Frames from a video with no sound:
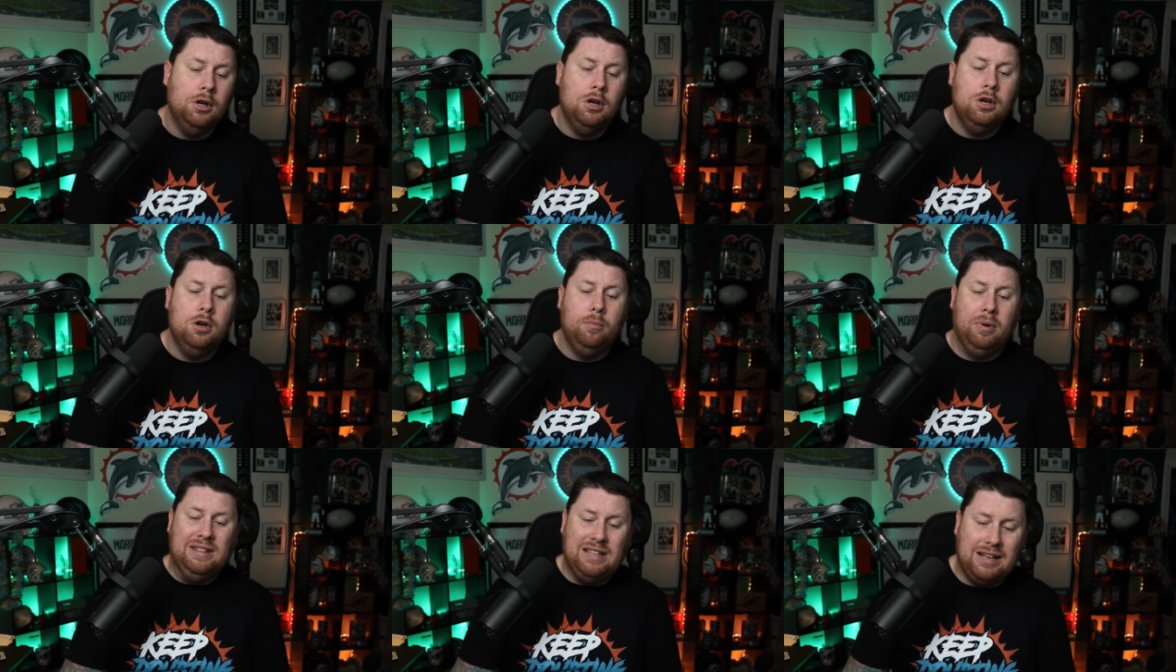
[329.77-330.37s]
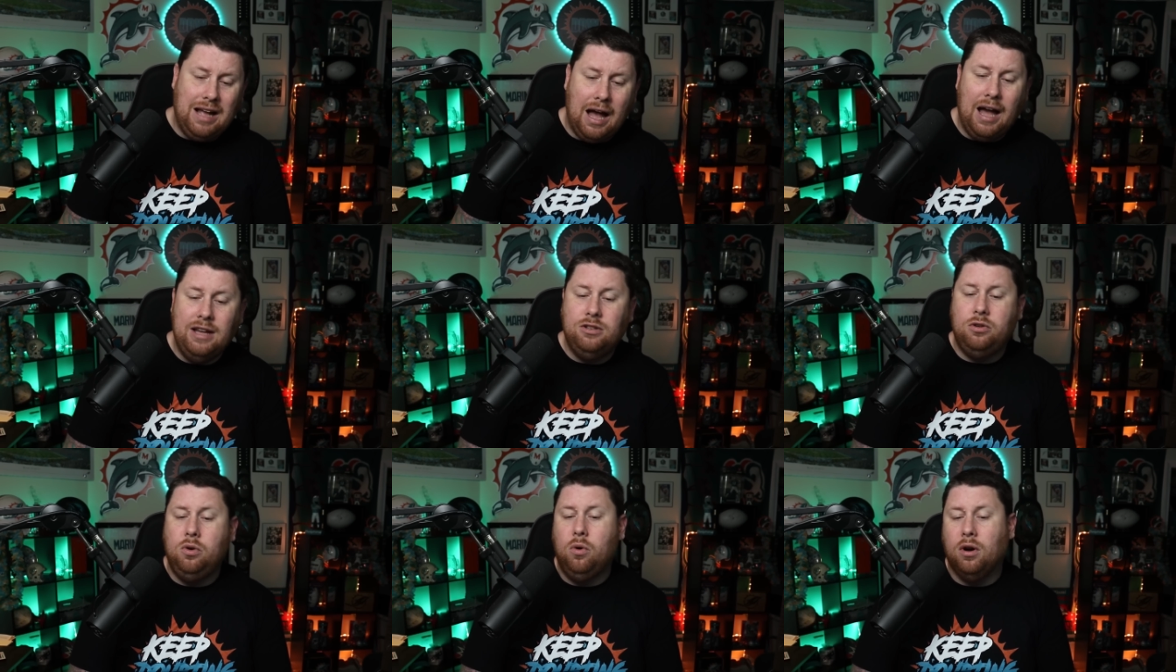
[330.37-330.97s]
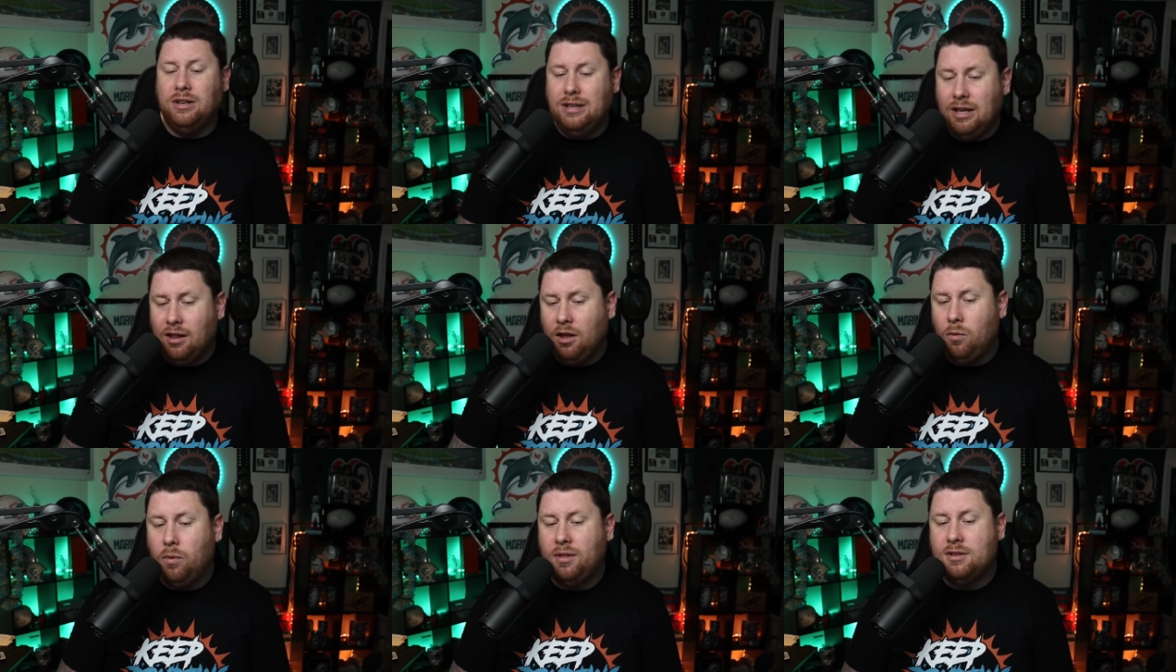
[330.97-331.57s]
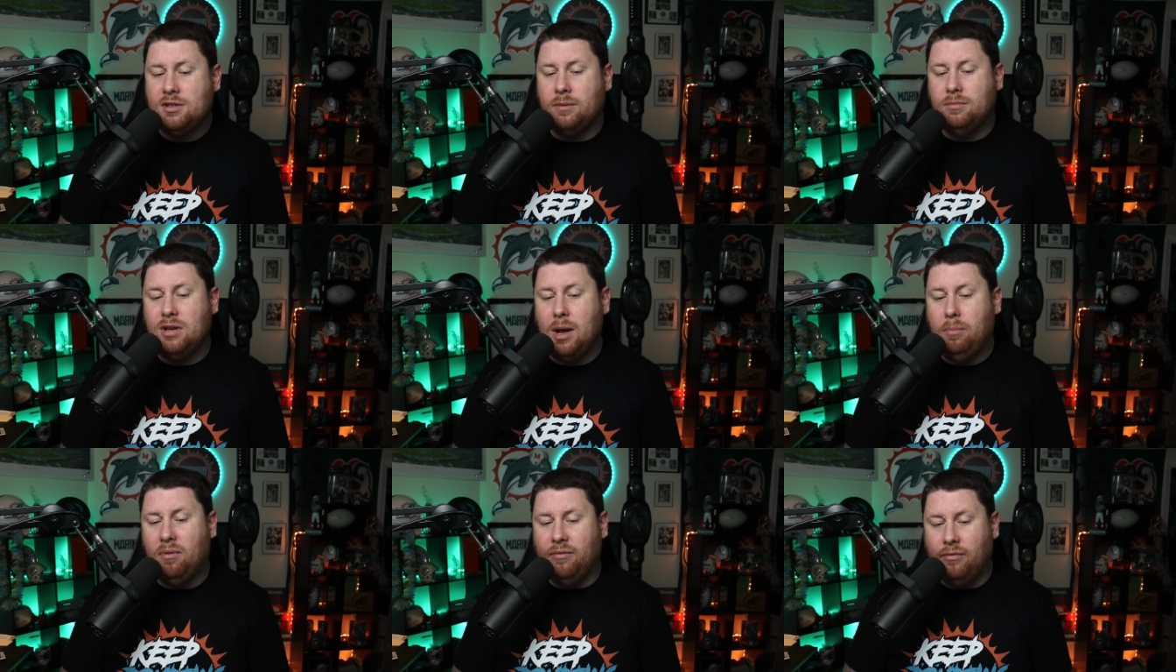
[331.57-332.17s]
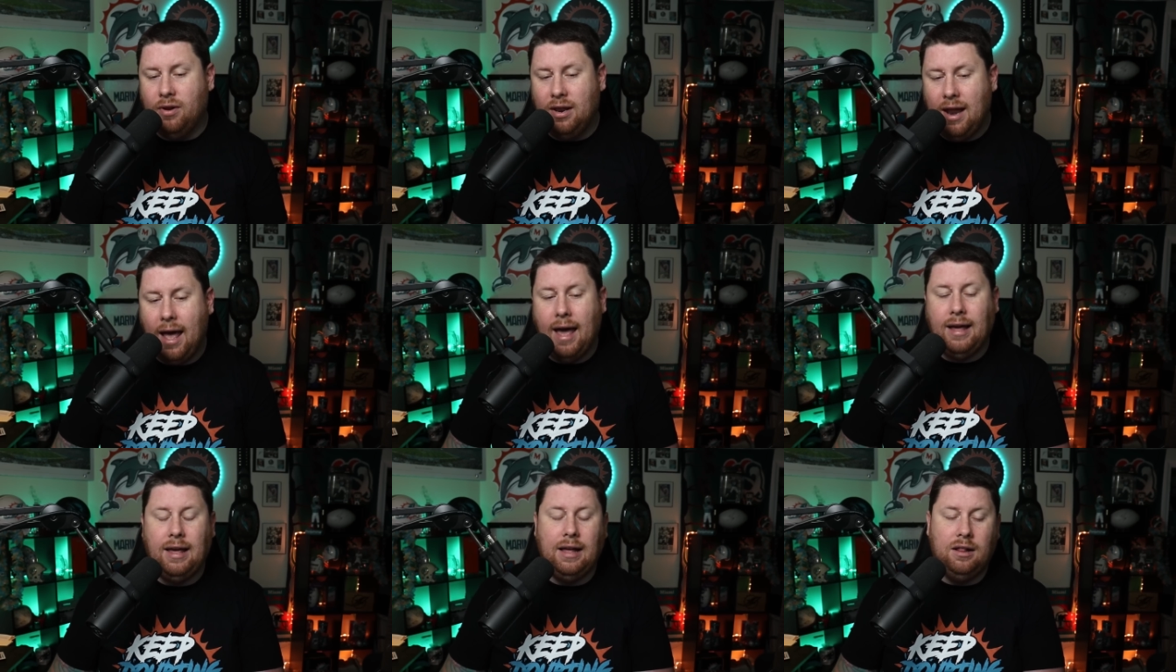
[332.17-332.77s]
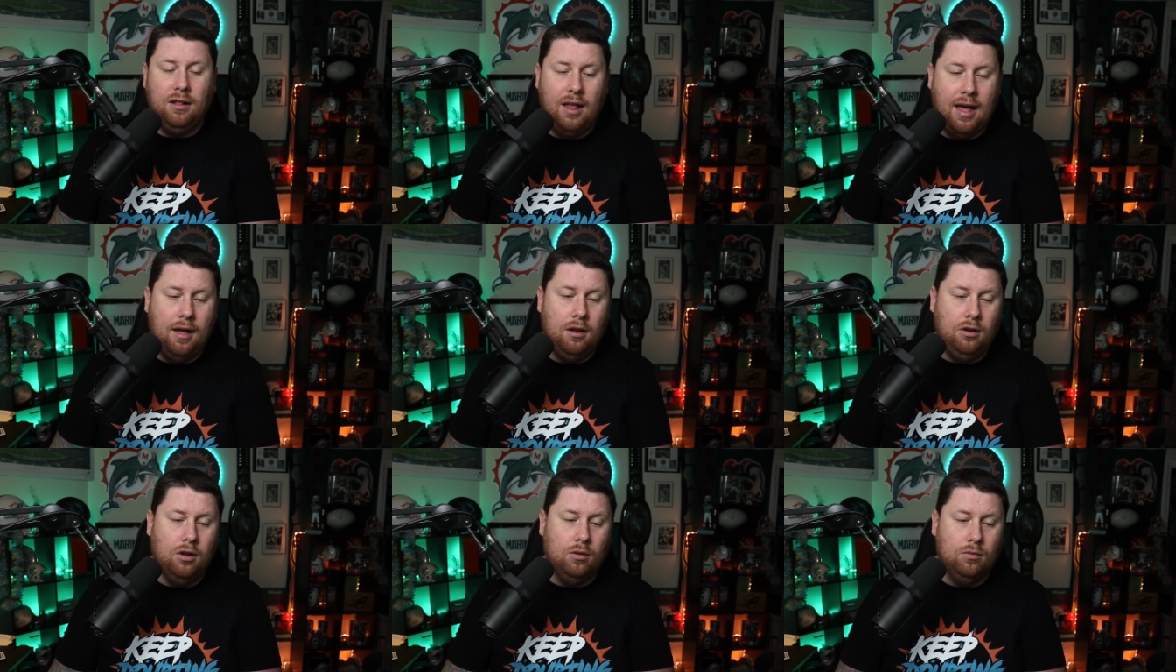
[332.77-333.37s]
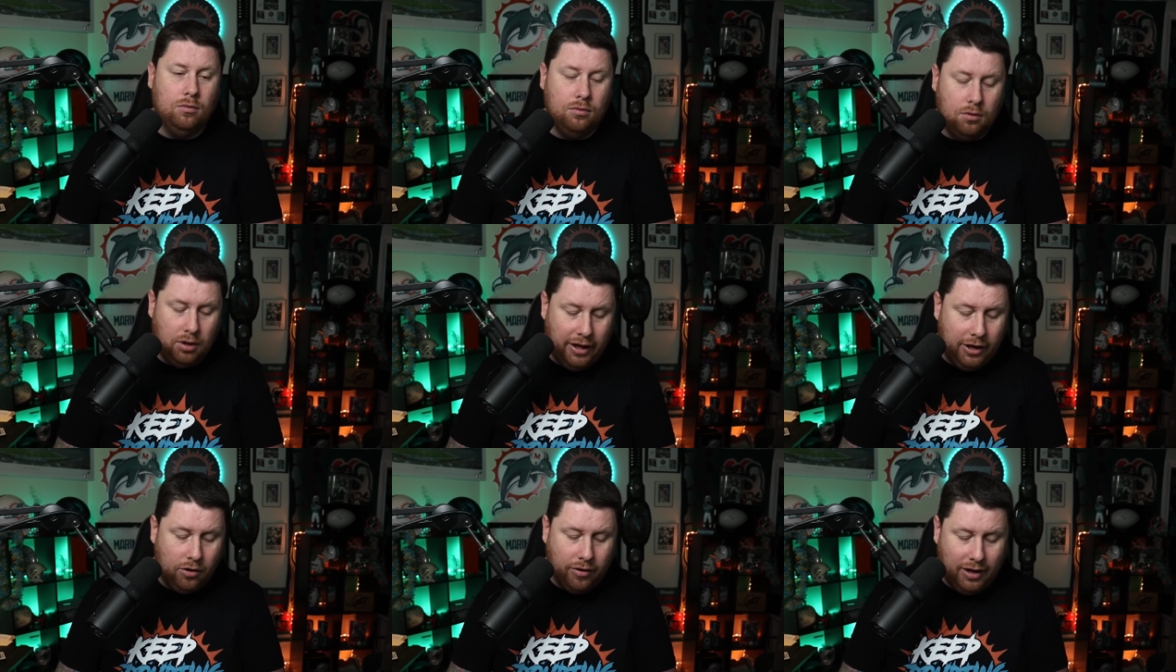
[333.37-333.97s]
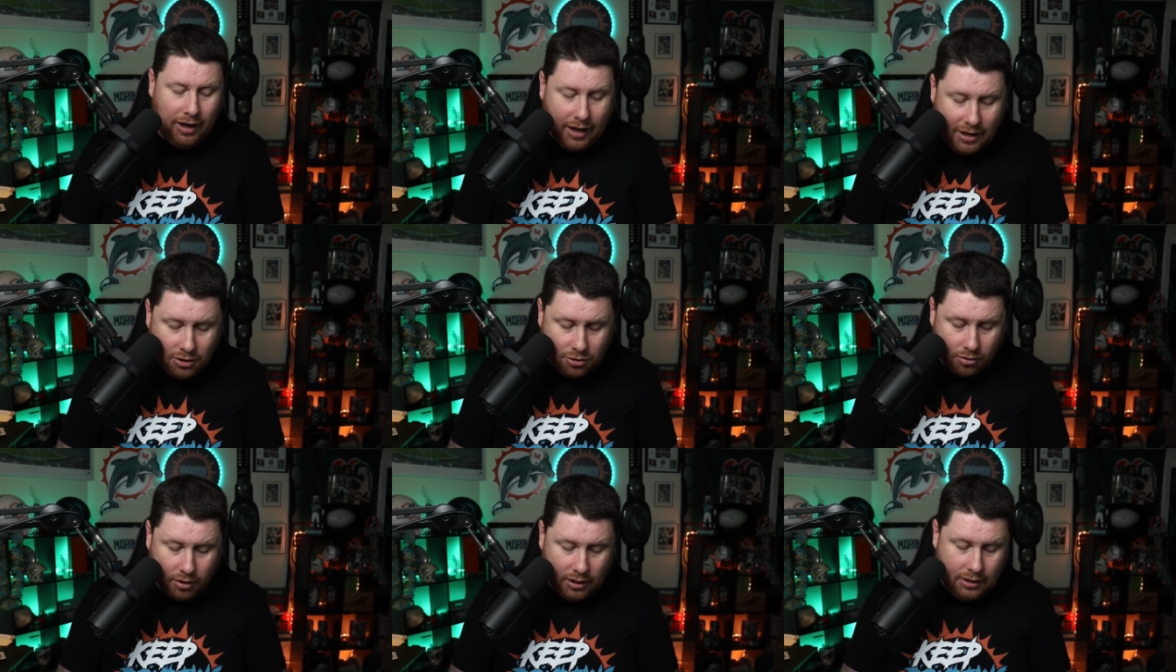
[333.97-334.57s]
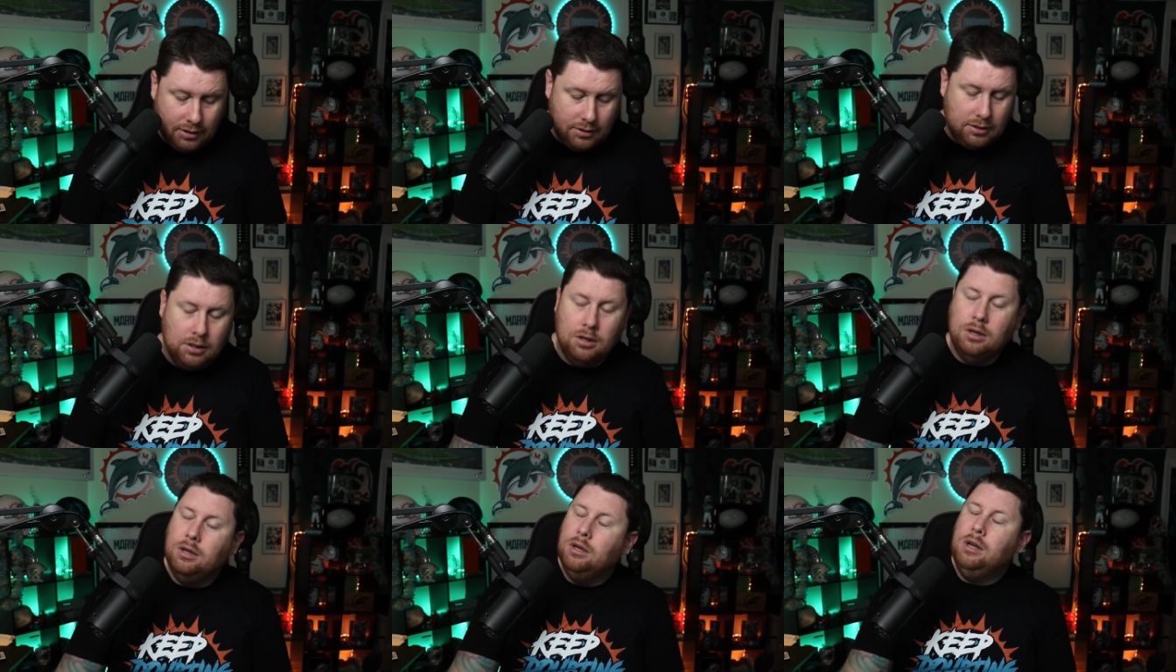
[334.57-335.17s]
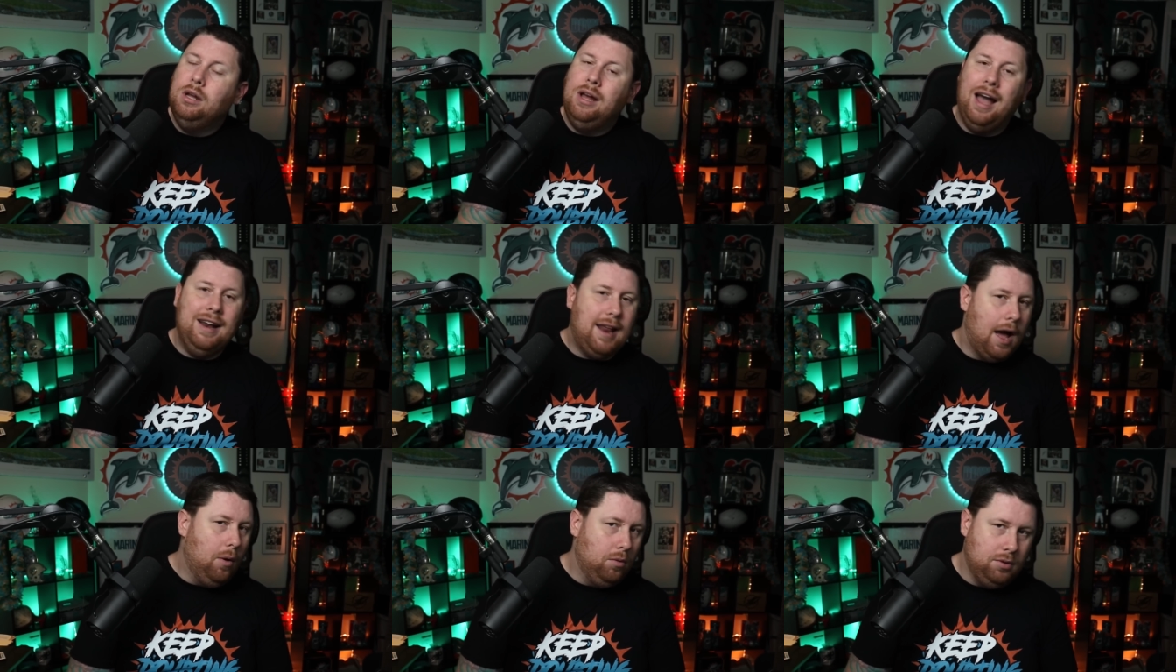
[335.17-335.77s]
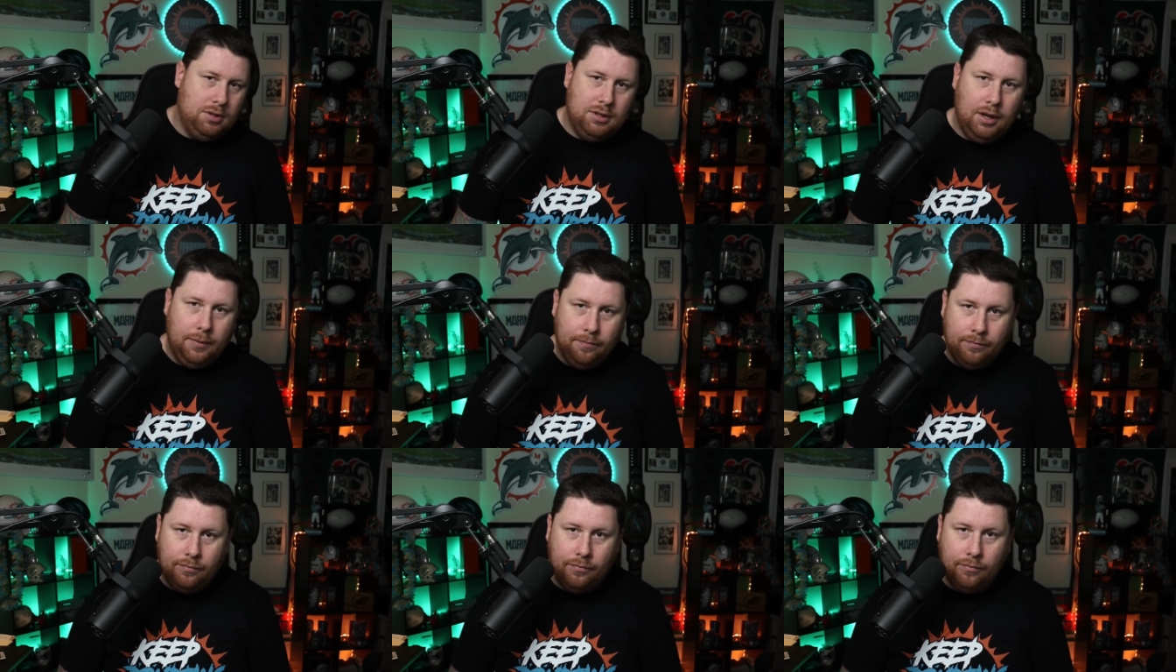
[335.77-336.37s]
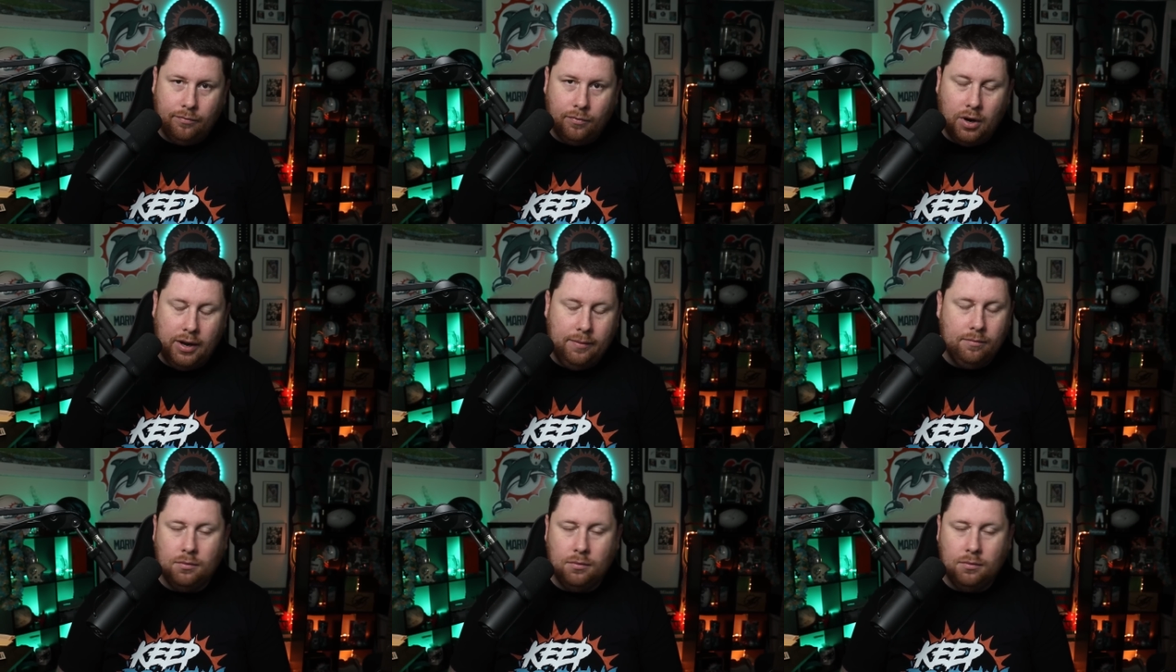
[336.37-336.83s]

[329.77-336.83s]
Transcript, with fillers: But the guys who are dealing with some type of nagging, you know, lingering injuries, I doubt we'll see, right?